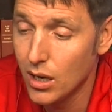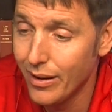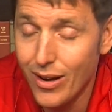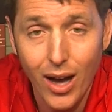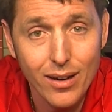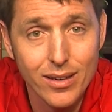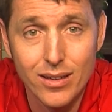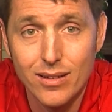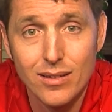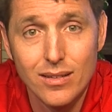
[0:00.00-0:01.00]
None.
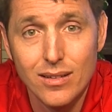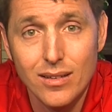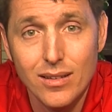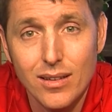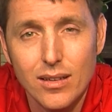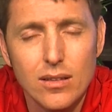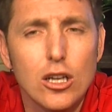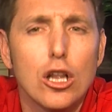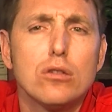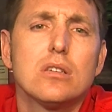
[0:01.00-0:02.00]
The
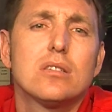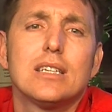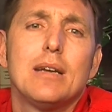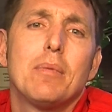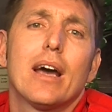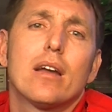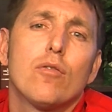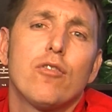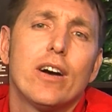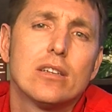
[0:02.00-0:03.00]
closest statement I can
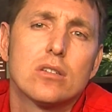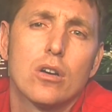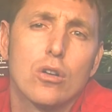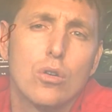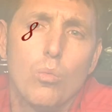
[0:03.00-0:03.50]
find is Article